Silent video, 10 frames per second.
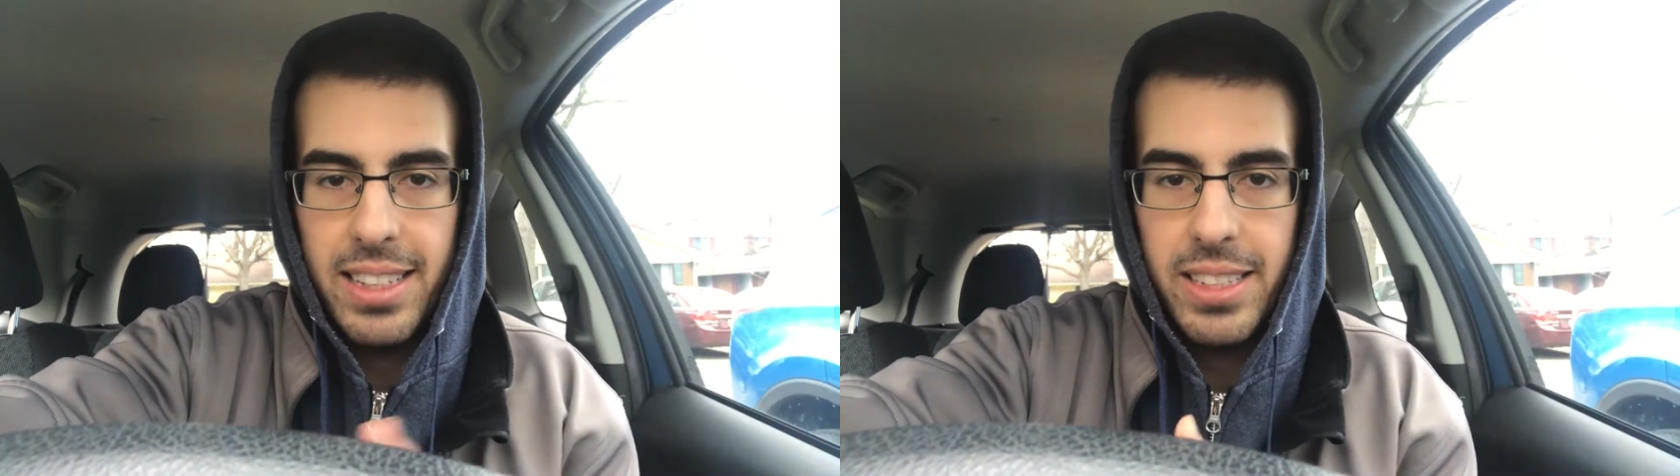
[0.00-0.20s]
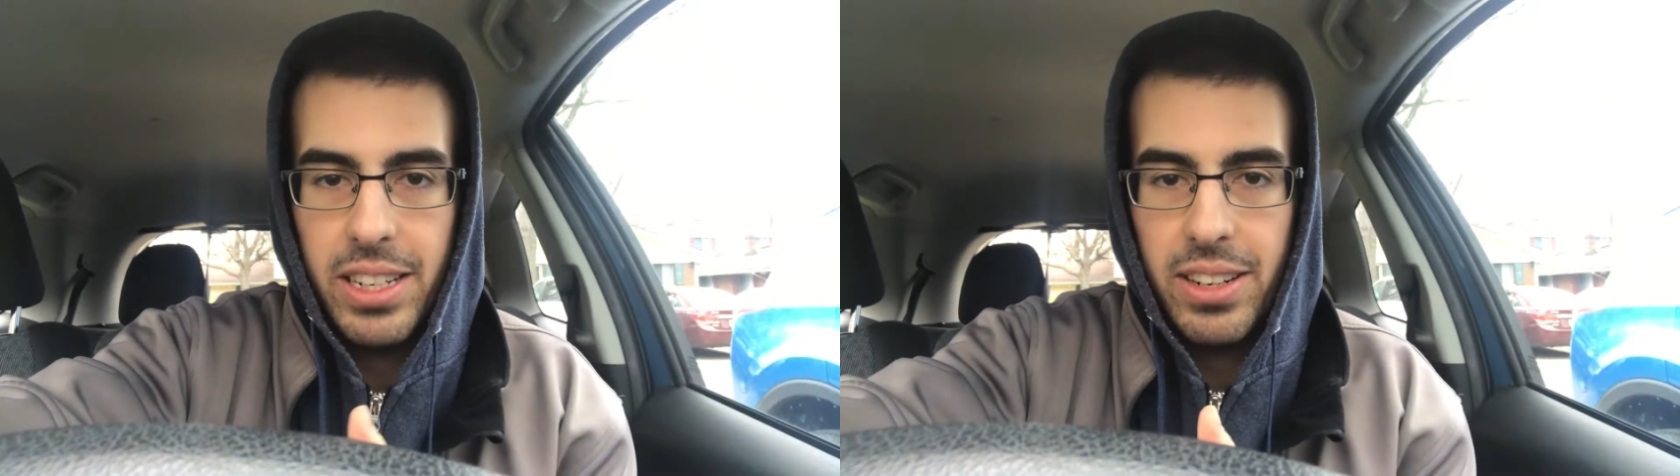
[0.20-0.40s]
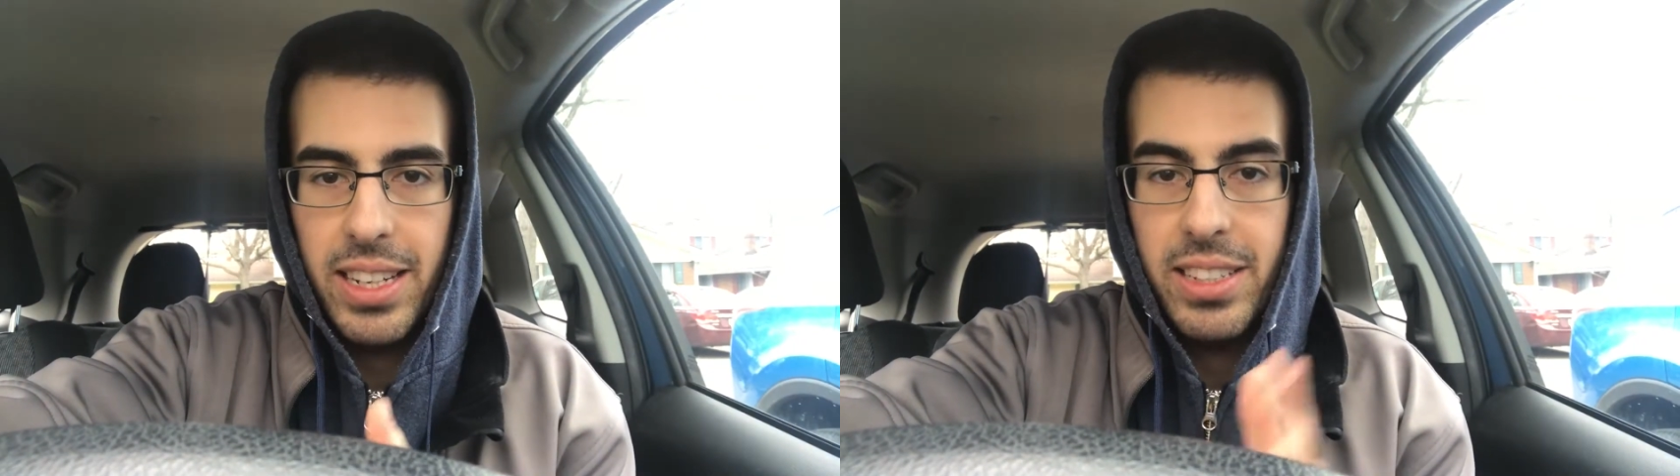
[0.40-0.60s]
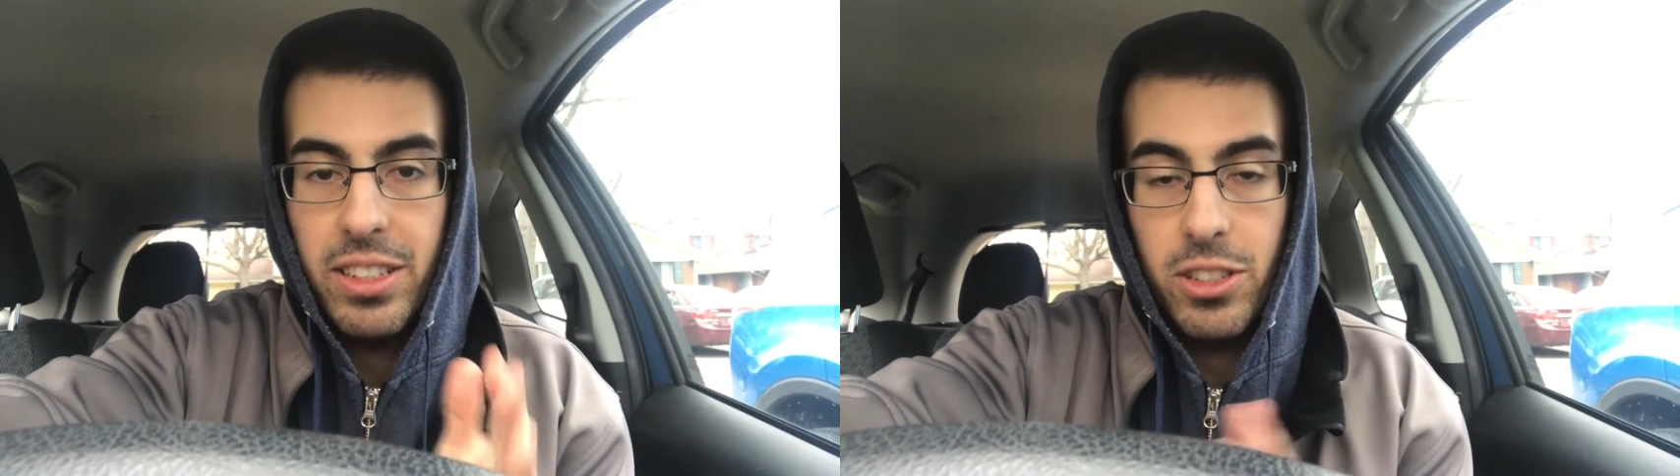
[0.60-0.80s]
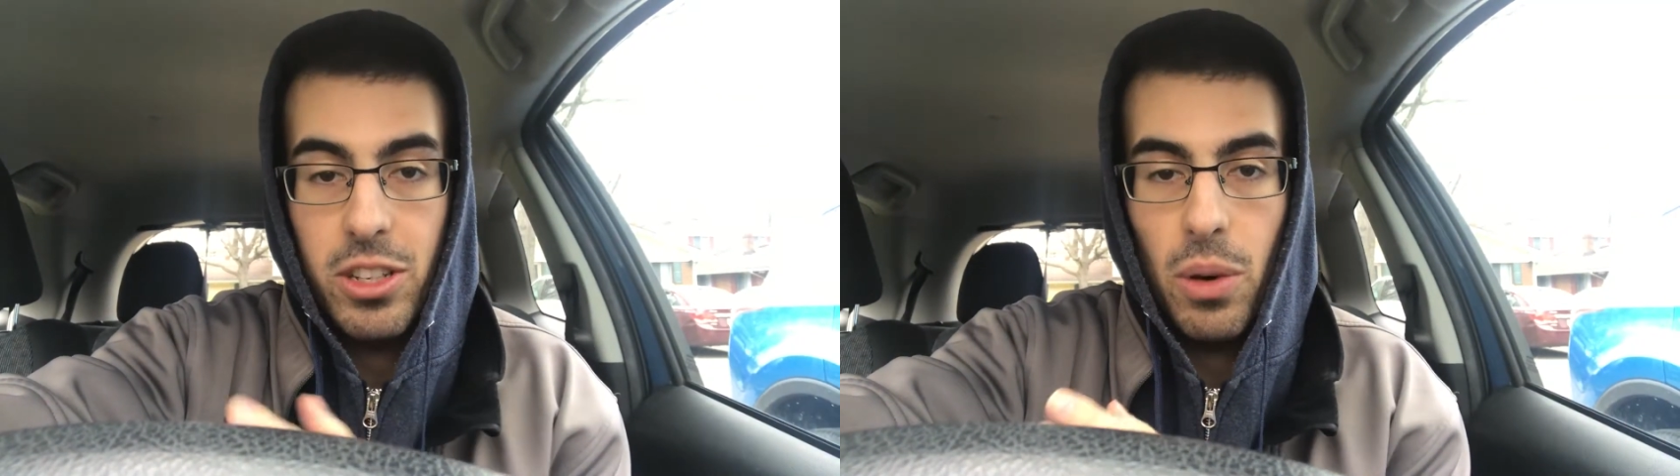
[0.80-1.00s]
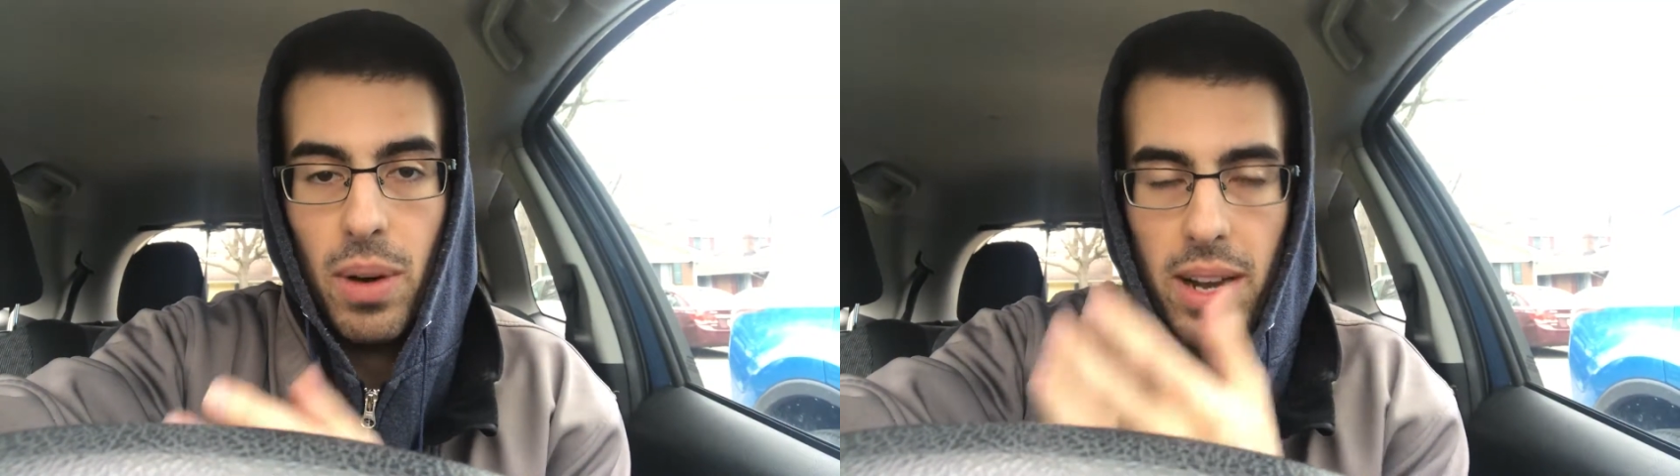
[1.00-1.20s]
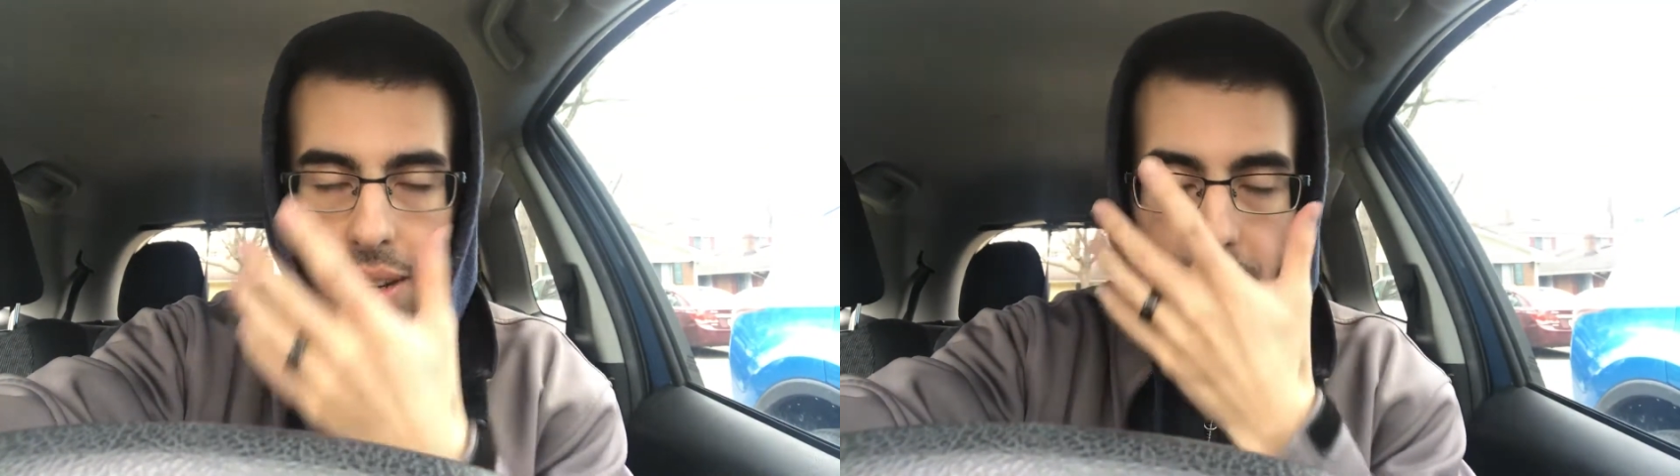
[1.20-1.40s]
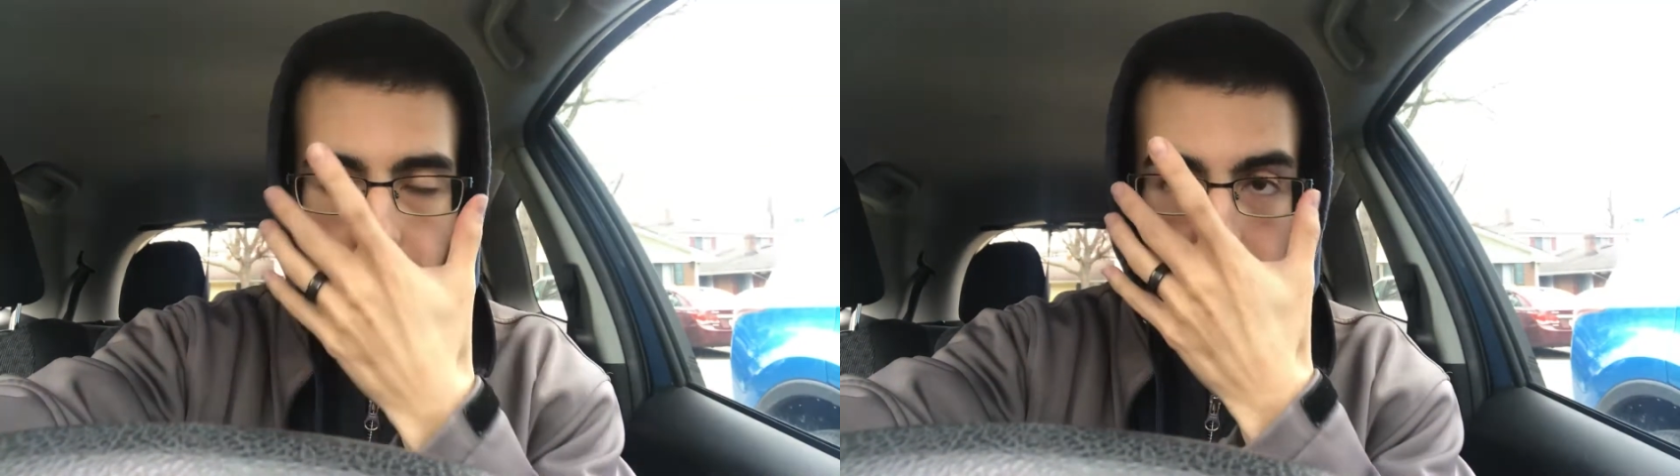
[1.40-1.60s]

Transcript: series and so on,